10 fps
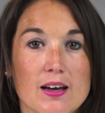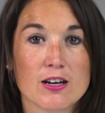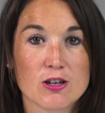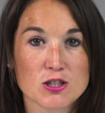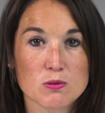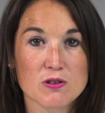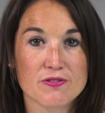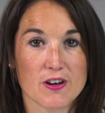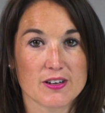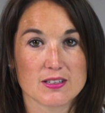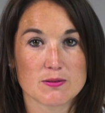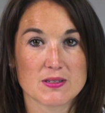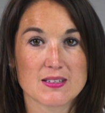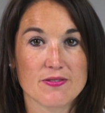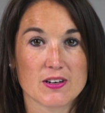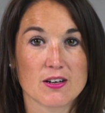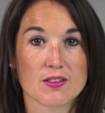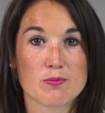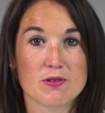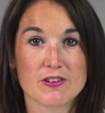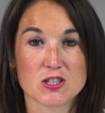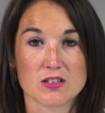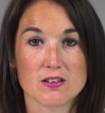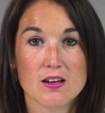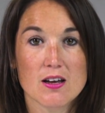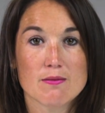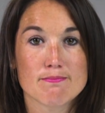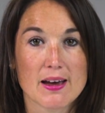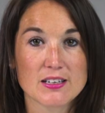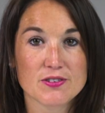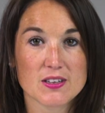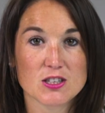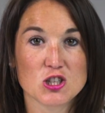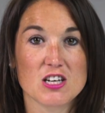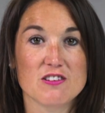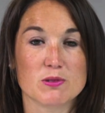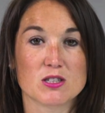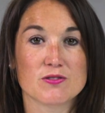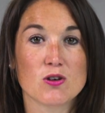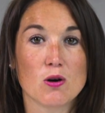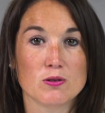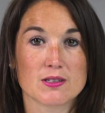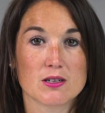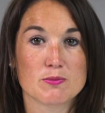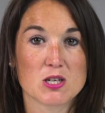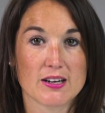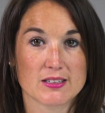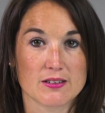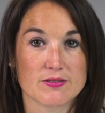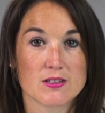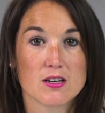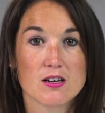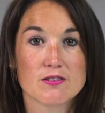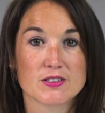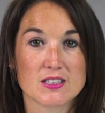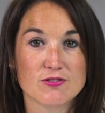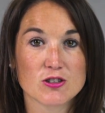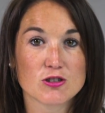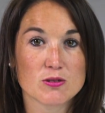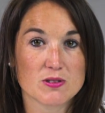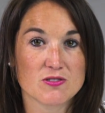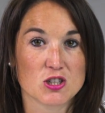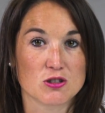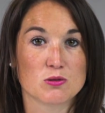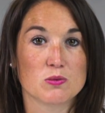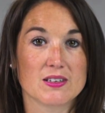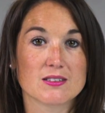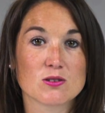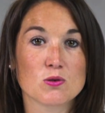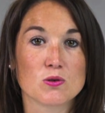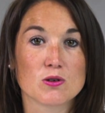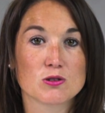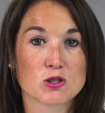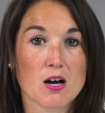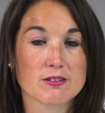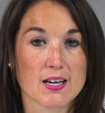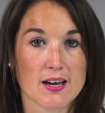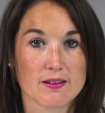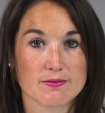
Inclusion will focus specifically on the provision made for the achievement of goals and objectives for different groups of children within school or childcare.